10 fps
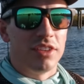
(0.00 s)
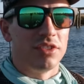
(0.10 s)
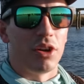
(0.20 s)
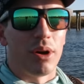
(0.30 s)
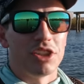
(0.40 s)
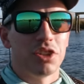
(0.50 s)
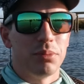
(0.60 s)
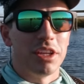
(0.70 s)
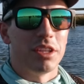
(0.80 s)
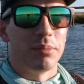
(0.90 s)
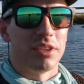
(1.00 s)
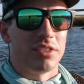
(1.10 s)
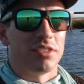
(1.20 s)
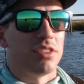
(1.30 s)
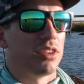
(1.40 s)
So I should be in
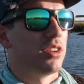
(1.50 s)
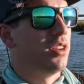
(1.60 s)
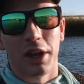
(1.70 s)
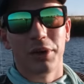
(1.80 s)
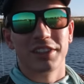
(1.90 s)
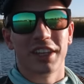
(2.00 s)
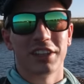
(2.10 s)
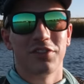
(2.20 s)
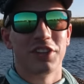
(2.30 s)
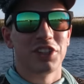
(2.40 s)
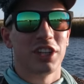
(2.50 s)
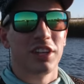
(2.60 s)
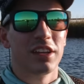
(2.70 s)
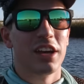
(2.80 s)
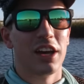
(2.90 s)
business here. Anyway, let's get to
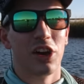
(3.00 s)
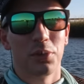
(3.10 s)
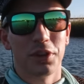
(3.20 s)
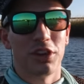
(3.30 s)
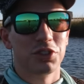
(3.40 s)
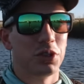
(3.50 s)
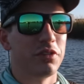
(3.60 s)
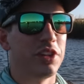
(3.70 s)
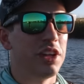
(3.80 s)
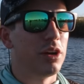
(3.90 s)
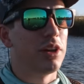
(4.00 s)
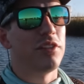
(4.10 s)
fishing. I uh, hope you all enjoy the video.